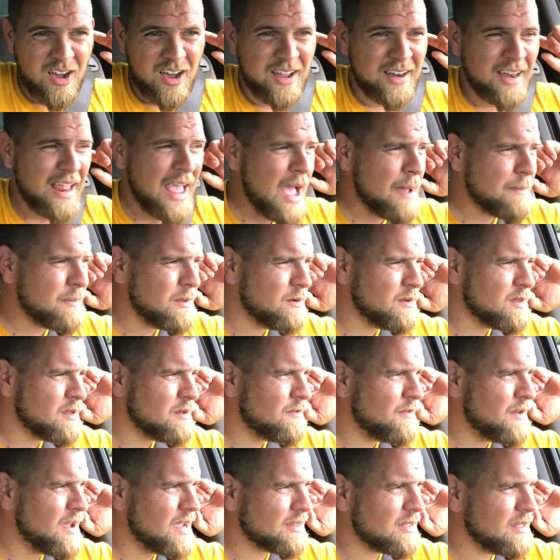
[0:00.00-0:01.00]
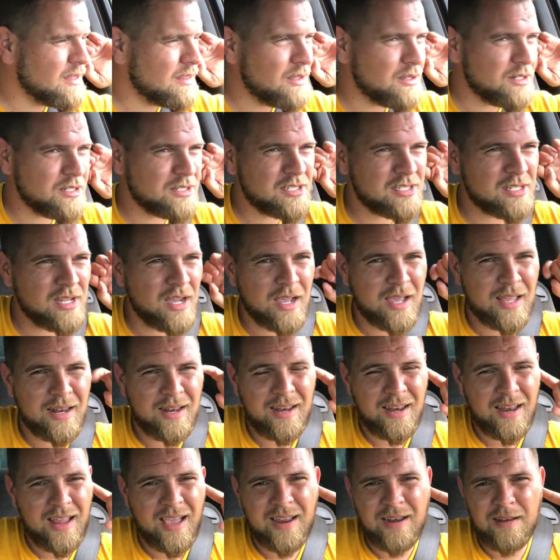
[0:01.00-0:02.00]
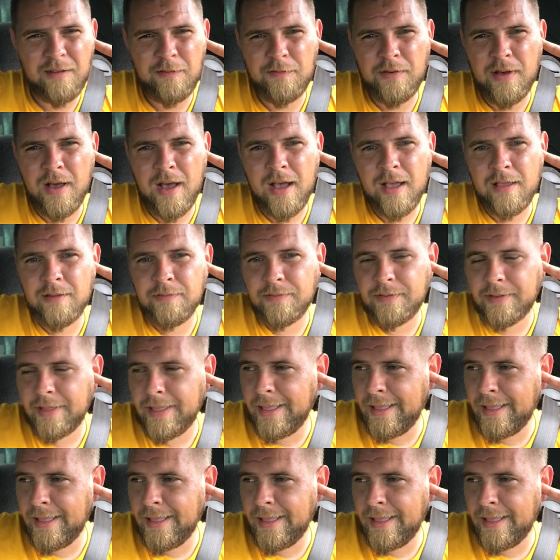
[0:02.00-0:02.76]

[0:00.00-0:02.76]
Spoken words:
unhappy with the fact that they're stuck in a 9-to-5,